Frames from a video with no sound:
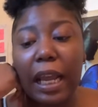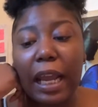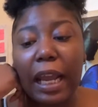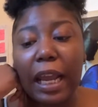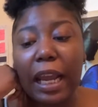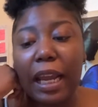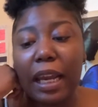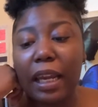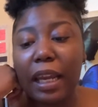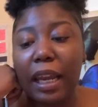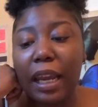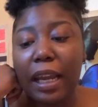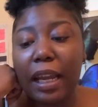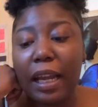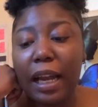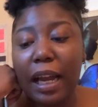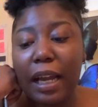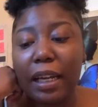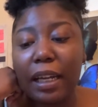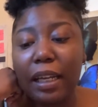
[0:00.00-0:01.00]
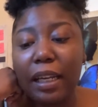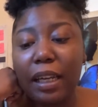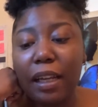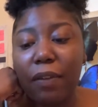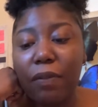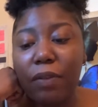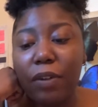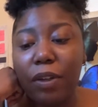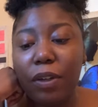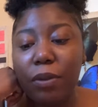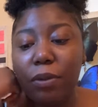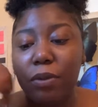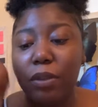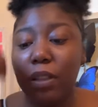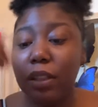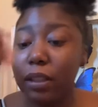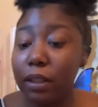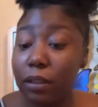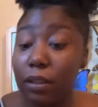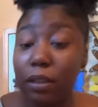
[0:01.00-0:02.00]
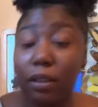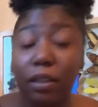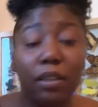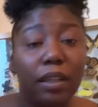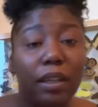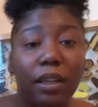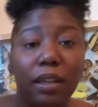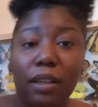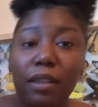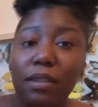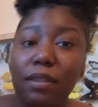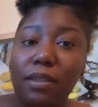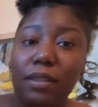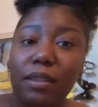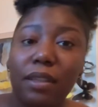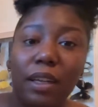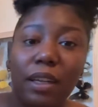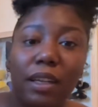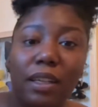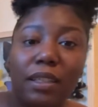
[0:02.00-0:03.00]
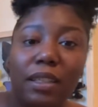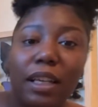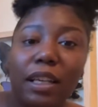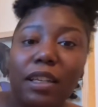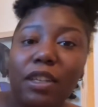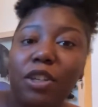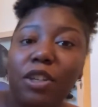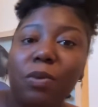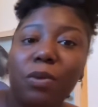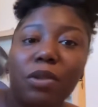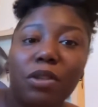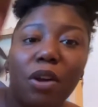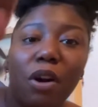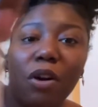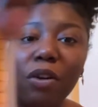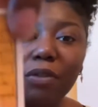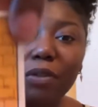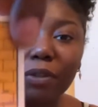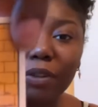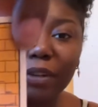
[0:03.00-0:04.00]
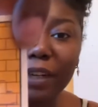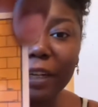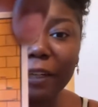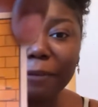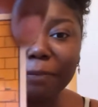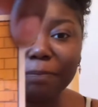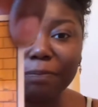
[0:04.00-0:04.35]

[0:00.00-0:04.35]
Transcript: and it kind of left you, look at this, you was over it.